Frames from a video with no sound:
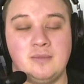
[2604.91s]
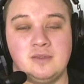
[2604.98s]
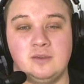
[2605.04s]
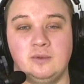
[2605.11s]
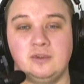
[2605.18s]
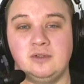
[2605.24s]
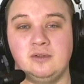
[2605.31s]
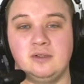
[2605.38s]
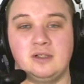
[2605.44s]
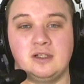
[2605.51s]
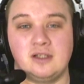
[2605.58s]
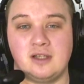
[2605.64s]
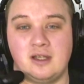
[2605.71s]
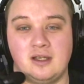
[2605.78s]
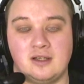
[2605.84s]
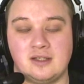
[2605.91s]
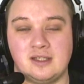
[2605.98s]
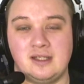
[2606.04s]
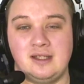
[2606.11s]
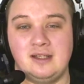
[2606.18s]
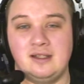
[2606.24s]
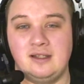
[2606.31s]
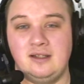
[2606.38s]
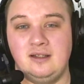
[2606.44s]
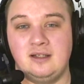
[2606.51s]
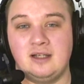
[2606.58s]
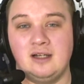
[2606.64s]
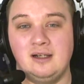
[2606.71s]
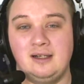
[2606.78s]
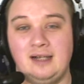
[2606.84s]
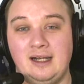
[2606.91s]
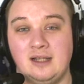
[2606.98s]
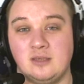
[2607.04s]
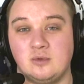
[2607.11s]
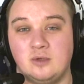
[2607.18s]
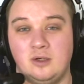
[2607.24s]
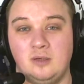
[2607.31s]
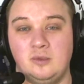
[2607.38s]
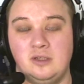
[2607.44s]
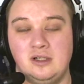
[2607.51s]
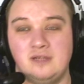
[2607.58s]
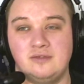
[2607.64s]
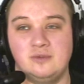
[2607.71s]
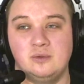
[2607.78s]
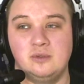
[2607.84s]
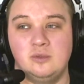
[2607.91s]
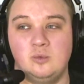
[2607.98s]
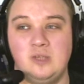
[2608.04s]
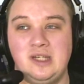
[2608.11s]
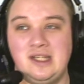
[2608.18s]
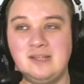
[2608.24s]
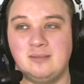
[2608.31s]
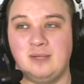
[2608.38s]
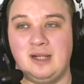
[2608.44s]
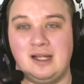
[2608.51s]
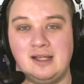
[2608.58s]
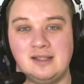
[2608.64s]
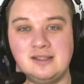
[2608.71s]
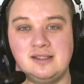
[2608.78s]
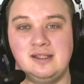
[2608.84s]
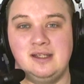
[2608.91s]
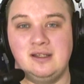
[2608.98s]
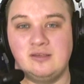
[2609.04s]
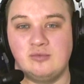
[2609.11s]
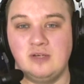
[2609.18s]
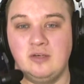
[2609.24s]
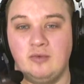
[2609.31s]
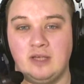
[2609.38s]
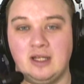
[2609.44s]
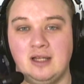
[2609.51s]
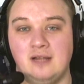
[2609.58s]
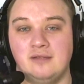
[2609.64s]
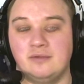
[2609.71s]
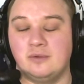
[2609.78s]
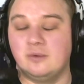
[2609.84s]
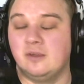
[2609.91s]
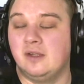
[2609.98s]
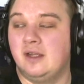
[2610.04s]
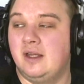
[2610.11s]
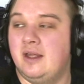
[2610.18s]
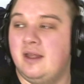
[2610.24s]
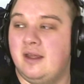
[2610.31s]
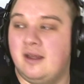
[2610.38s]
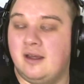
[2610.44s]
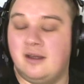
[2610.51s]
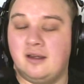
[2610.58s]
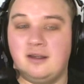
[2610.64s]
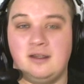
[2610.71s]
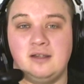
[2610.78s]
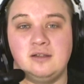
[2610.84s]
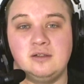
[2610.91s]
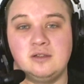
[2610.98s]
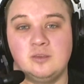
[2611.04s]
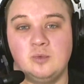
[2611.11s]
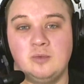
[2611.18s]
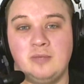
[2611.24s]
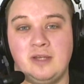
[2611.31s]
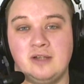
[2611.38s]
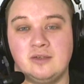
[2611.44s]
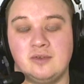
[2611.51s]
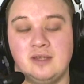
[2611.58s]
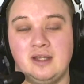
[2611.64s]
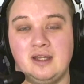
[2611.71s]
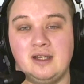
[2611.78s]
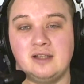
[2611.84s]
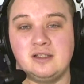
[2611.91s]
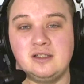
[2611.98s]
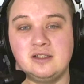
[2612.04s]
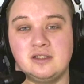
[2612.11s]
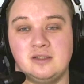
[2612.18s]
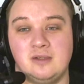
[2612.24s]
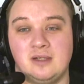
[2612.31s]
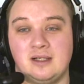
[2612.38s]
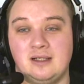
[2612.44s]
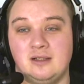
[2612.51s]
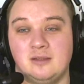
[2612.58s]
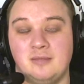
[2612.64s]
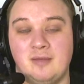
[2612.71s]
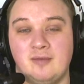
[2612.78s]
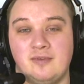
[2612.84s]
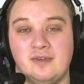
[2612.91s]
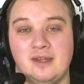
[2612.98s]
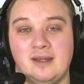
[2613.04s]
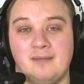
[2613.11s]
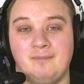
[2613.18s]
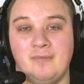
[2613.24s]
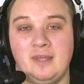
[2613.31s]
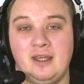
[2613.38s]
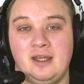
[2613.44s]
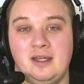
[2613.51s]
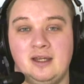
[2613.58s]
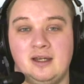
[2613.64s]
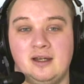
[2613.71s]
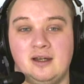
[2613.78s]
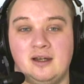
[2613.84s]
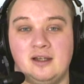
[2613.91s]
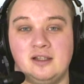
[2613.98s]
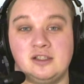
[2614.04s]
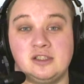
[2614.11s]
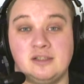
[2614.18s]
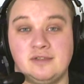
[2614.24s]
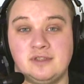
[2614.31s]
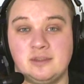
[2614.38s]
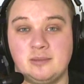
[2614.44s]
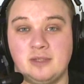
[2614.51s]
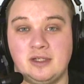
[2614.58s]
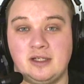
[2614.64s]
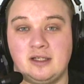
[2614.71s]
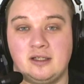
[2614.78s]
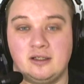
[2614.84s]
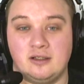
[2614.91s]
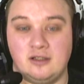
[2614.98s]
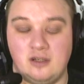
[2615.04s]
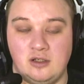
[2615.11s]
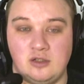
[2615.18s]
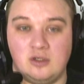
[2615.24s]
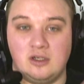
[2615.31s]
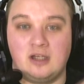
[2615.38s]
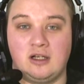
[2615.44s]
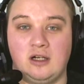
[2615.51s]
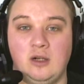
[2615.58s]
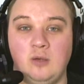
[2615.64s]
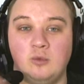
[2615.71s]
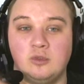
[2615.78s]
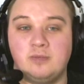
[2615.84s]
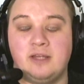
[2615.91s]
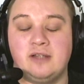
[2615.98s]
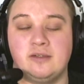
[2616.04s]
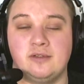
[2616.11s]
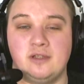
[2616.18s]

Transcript: So we'll do, because I think the coloured glass would quite work for the weird plants in there. It's really, really colourful. And then do some World Painter on that, and actually just do like a little map for that, and shove some like, you know, do like a Clone Wars battle.